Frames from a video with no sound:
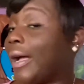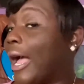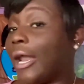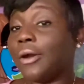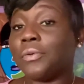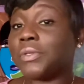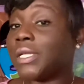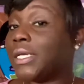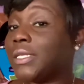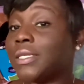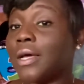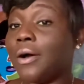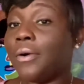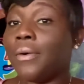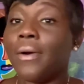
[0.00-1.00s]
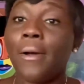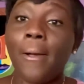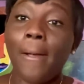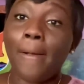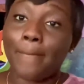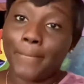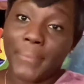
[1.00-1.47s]
I don't think so,
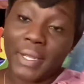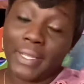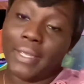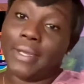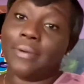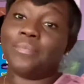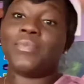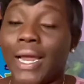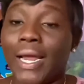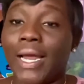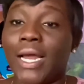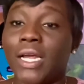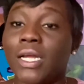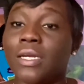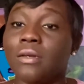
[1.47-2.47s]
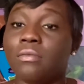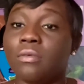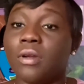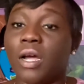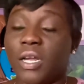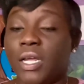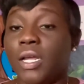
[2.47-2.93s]
but yeah. And
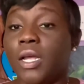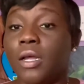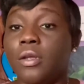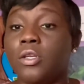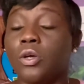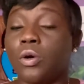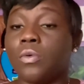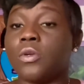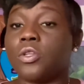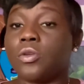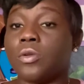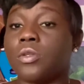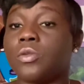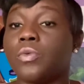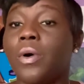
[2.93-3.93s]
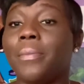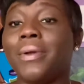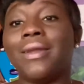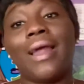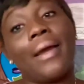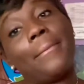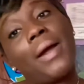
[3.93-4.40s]
again, your results won't be
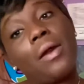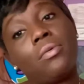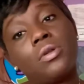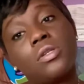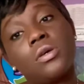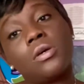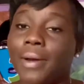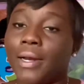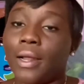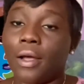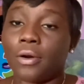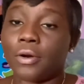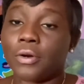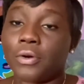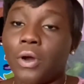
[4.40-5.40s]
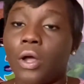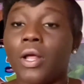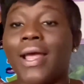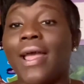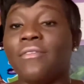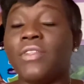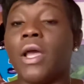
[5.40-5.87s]
like my results. They
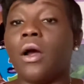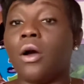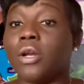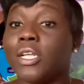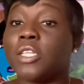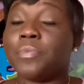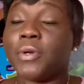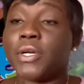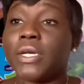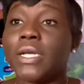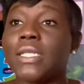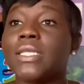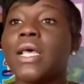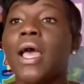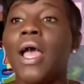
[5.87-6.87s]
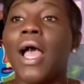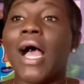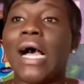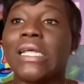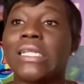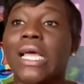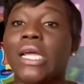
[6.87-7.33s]
have their own experience.
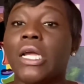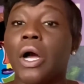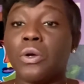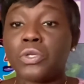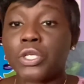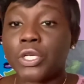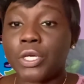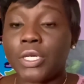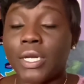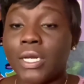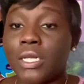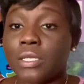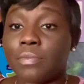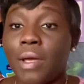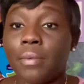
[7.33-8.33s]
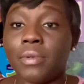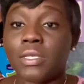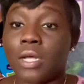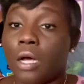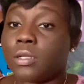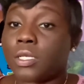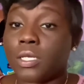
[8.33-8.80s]
As I go to your dentist, maybe
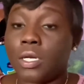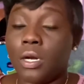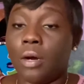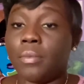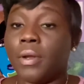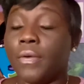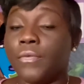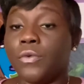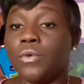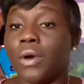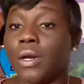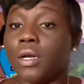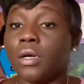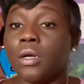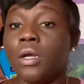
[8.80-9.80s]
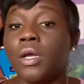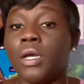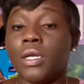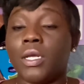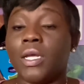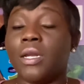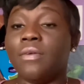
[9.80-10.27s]
talk to them if you want to
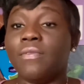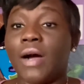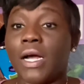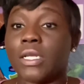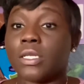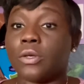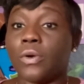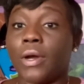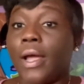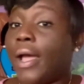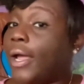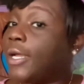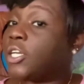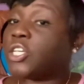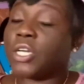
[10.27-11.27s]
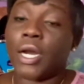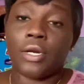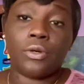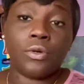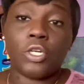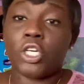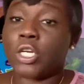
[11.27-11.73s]
get advice on, hey, should I
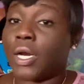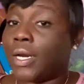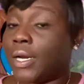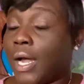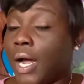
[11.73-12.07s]
do this, should I not?